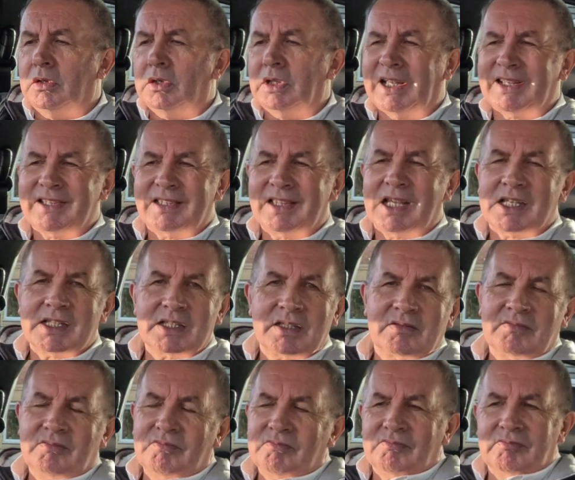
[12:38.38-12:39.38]
That's
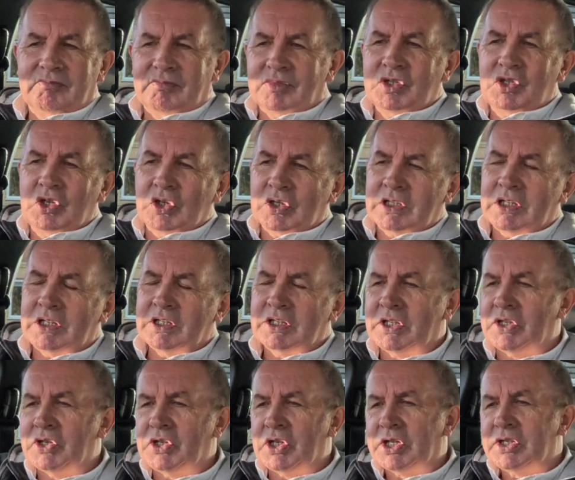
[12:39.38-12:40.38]
just the
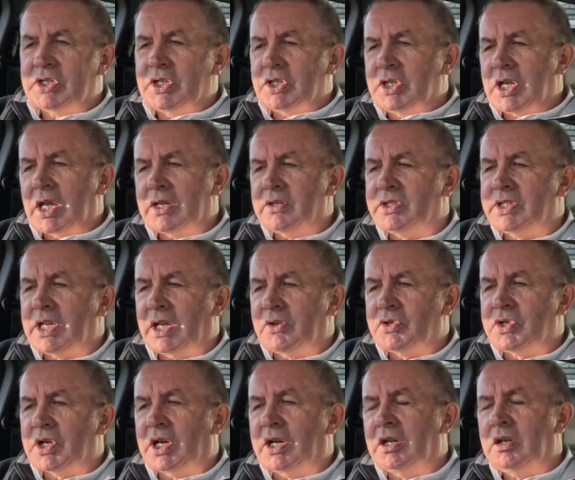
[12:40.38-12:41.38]
suggested
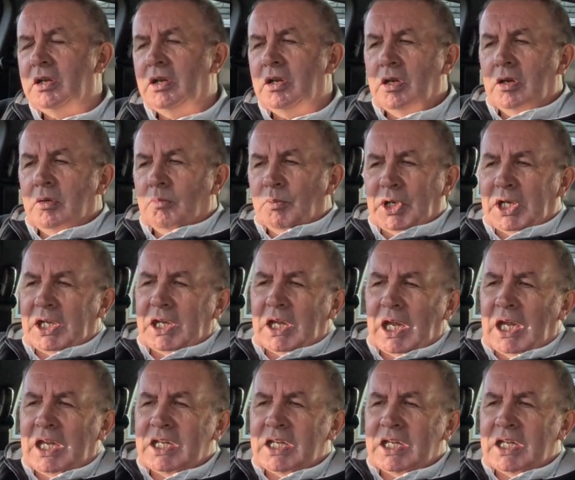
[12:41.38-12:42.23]
soundtrack, but